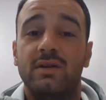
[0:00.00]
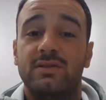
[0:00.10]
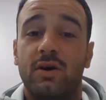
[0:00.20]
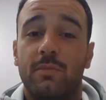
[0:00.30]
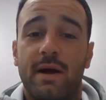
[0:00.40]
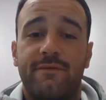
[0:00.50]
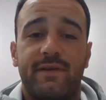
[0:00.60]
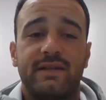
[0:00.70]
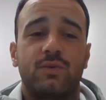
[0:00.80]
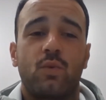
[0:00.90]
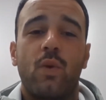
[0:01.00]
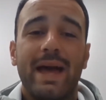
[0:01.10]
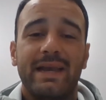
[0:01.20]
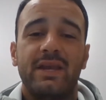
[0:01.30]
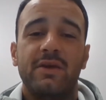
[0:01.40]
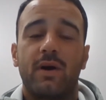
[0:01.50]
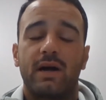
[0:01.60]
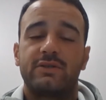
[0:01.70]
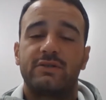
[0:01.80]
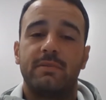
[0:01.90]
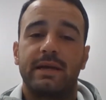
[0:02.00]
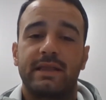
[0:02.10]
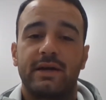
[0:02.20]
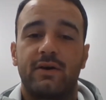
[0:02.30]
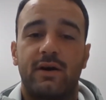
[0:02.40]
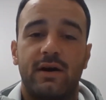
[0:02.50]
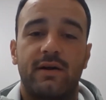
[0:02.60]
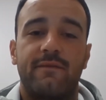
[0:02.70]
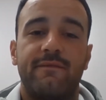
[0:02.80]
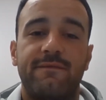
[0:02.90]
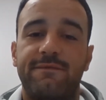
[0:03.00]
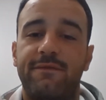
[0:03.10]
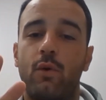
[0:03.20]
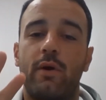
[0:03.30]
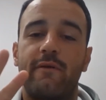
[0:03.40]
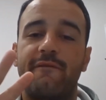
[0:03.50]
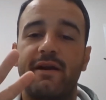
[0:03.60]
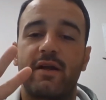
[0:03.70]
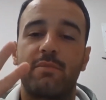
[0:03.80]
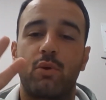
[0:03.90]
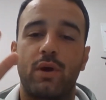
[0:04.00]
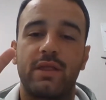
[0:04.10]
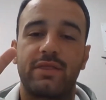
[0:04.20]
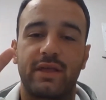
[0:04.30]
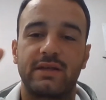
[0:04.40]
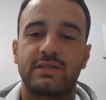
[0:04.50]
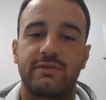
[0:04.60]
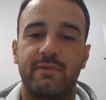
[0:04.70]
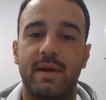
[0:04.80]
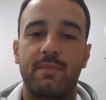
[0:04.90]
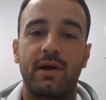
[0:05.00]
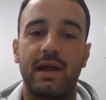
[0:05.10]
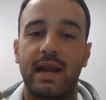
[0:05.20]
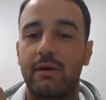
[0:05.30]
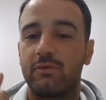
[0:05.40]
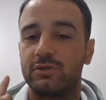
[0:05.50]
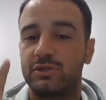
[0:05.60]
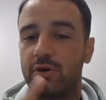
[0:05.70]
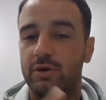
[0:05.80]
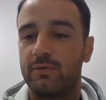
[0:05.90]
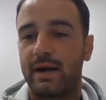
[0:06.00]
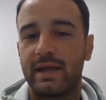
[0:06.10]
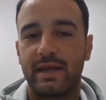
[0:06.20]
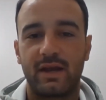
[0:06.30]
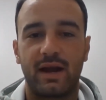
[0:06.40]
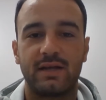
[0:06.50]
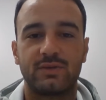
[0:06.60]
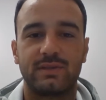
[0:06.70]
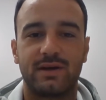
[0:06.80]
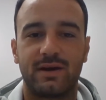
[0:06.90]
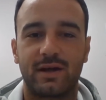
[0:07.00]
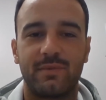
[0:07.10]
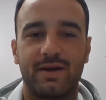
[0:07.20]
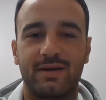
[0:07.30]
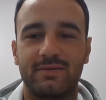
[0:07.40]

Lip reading: So my friends, when you are dribbling, there are four very important things to remember, and I will show you right here as we talk about it.